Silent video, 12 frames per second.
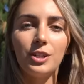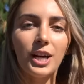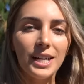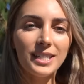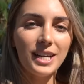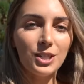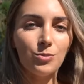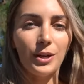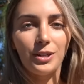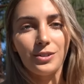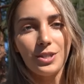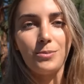you guys ask why
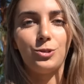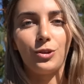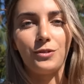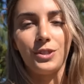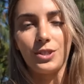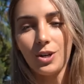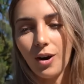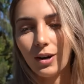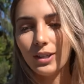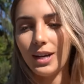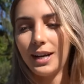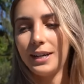you don't see me drift in this car
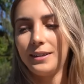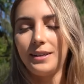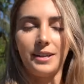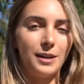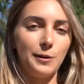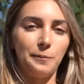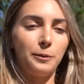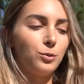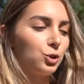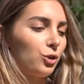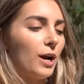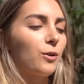a lot.
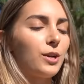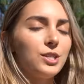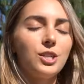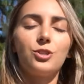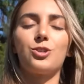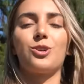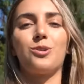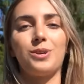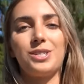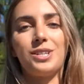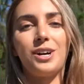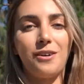With drag racing and circuit
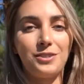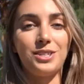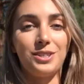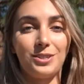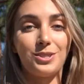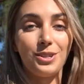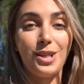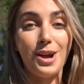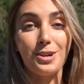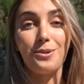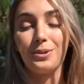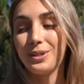racing, obviously there's a
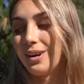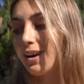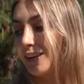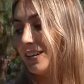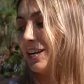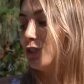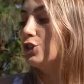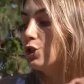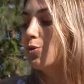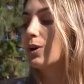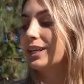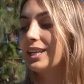lot going on, and I
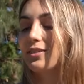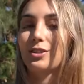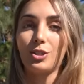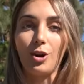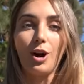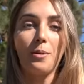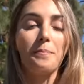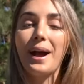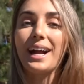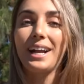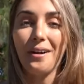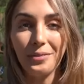do want to get this car
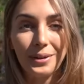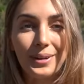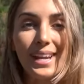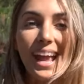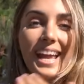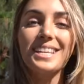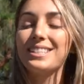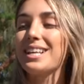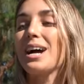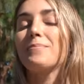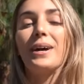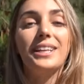back out there
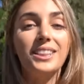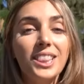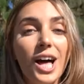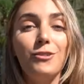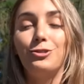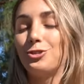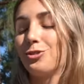ASAP. I love